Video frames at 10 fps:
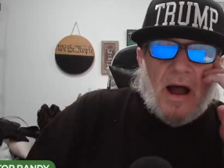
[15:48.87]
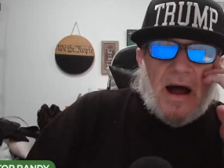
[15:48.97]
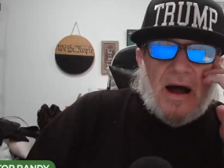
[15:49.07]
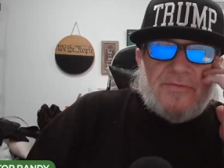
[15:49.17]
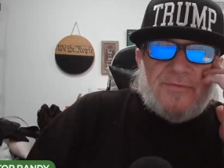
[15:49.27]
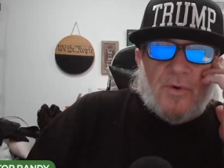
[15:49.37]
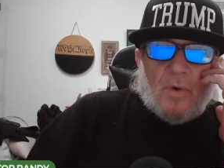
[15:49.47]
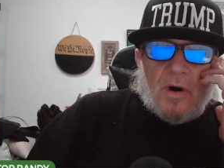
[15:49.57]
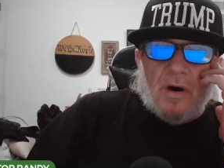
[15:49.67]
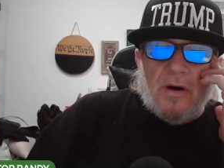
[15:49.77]
uh,
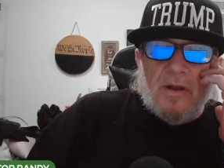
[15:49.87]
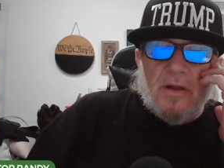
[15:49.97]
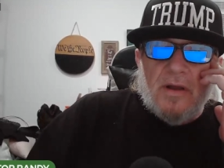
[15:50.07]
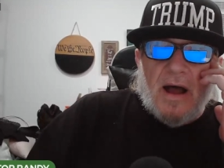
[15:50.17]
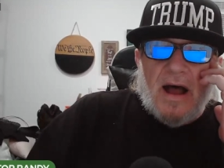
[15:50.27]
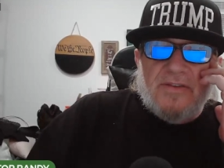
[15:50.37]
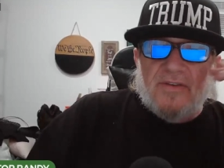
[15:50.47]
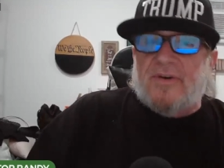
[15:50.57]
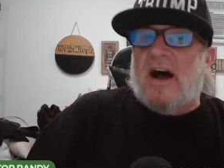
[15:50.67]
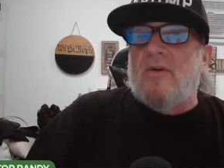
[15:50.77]
for uh,
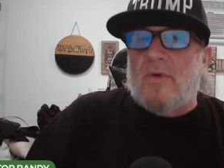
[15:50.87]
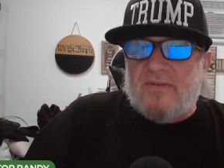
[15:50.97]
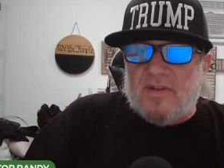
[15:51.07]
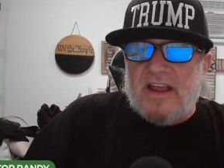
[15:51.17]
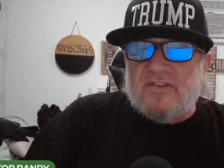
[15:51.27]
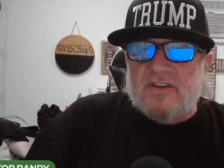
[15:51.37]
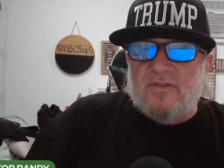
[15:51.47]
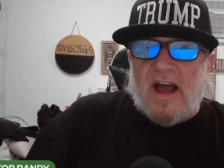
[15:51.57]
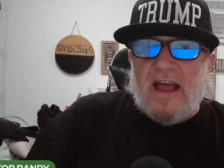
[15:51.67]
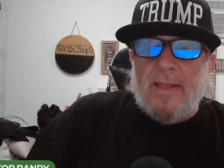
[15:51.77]
divine revelation,
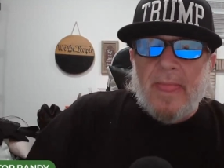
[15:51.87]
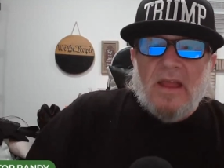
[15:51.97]
right?